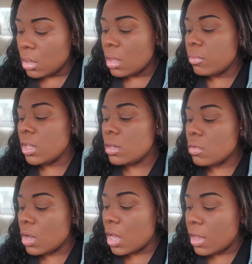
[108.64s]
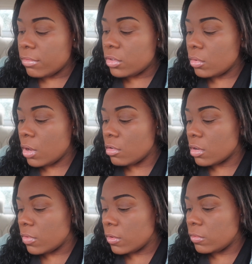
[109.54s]
how many do I have? two
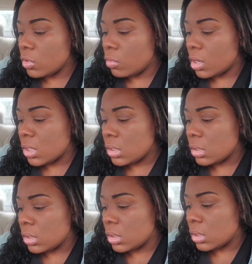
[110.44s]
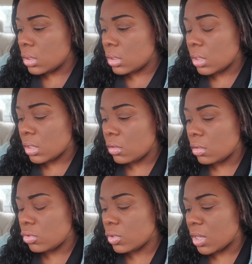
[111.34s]
hundred fifty-one.
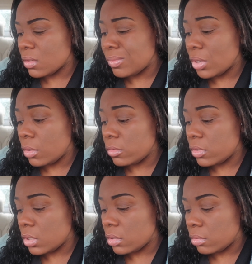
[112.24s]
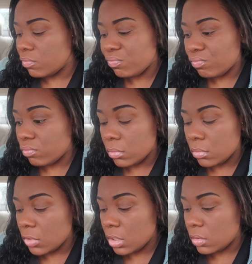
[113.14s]
Told you guys I'm a goal setter.
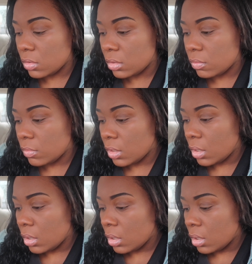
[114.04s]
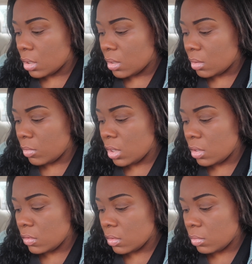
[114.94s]
That's it. How
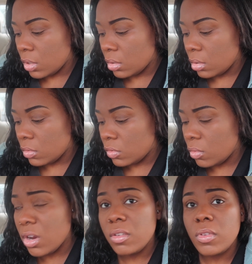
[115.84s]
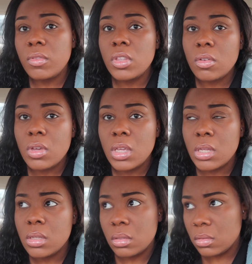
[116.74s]
many is up there? two hundred fifty-three.
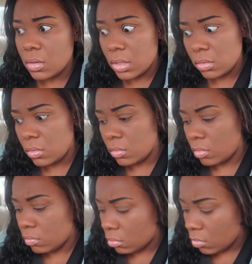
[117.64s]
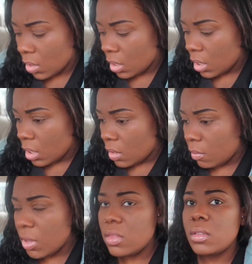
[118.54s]
So that's cool. The
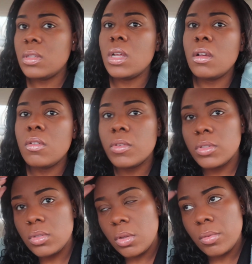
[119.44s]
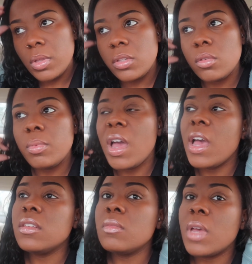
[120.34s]
month is not over, so I
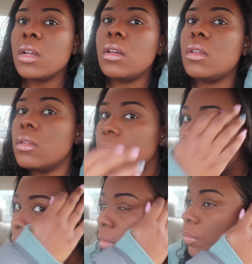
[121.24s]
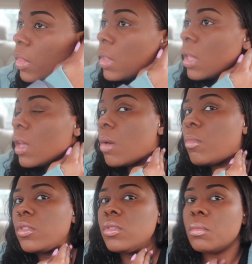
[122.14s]
surpassed my goal. So I'm
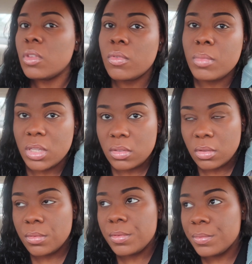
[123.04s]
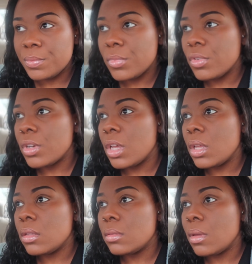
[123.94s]
do something for myself for
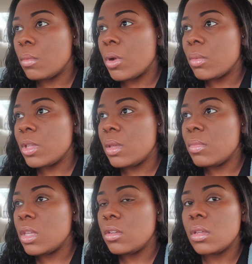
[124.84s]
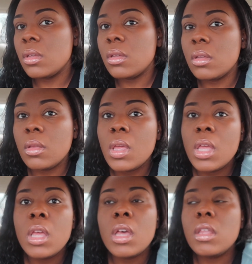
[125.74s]
that. I'll probably give me a, uh,
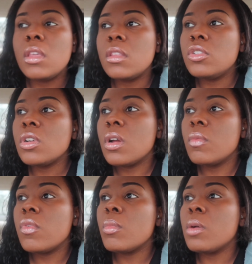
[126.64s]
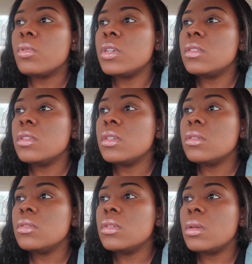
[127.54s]
another charm for my bracelet
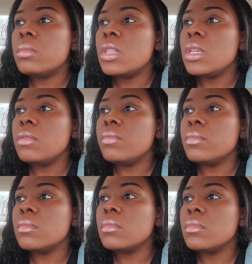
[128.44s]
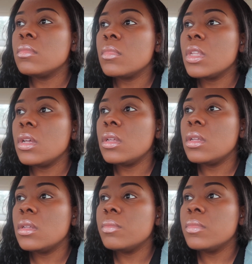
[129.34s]
or something.
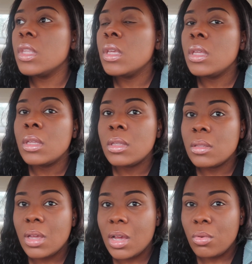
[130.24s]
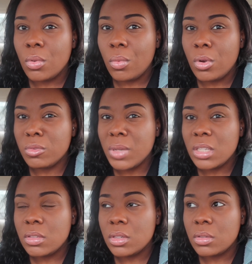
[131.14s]
Um, I reward
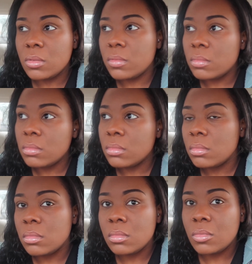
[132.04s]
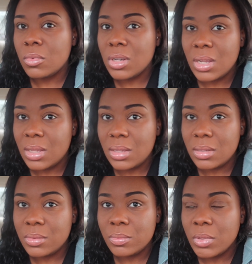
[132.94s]
myself when I
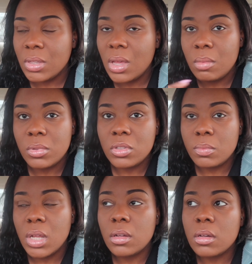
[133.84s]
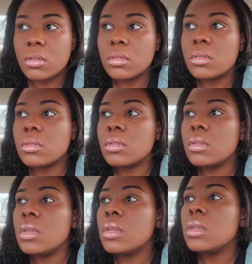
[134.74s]
accomplish my goals.
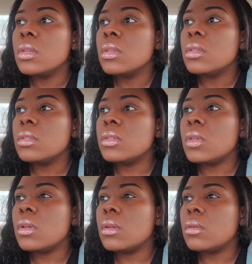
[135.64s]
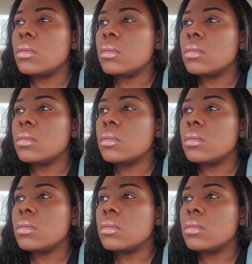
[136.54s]
So